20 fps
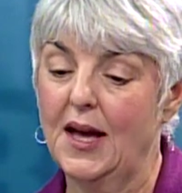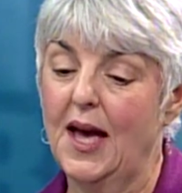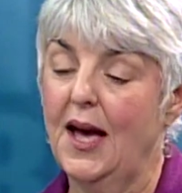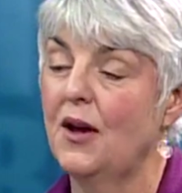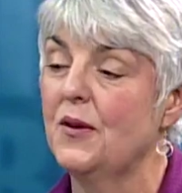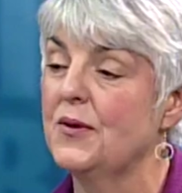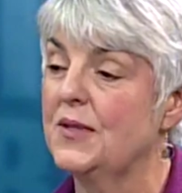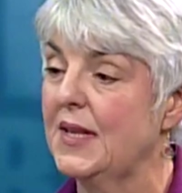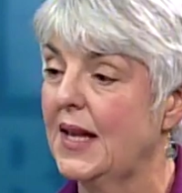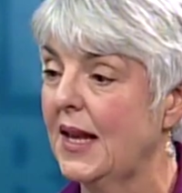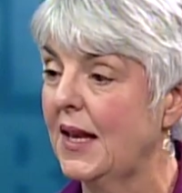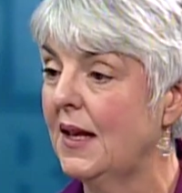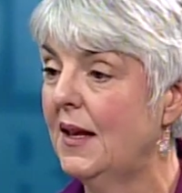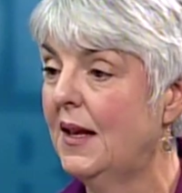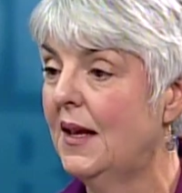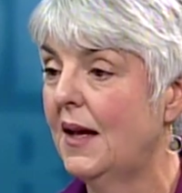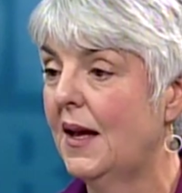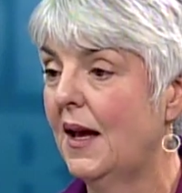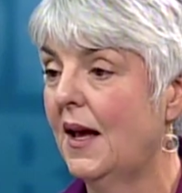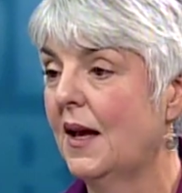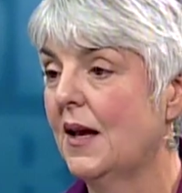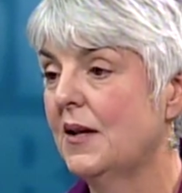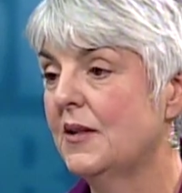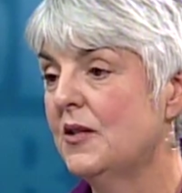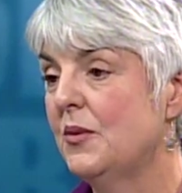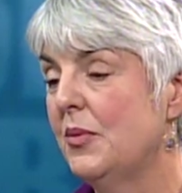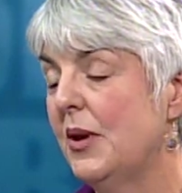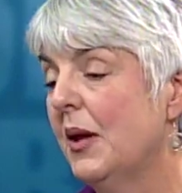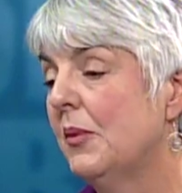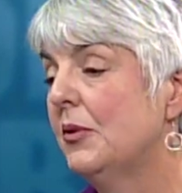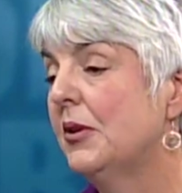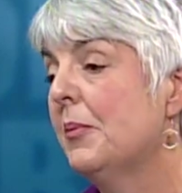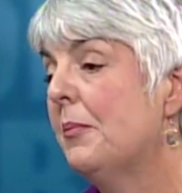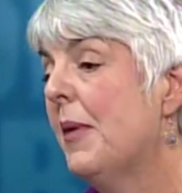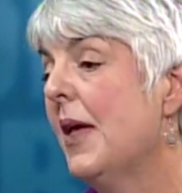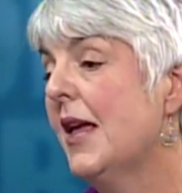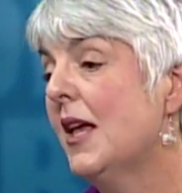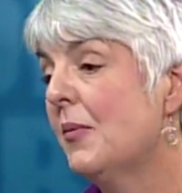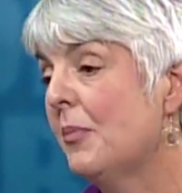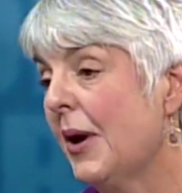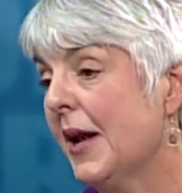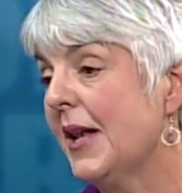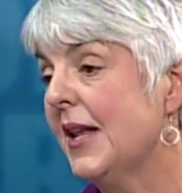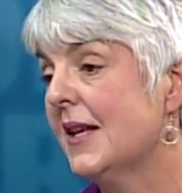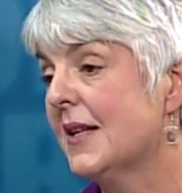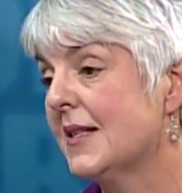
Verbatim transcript: housing to be able to make money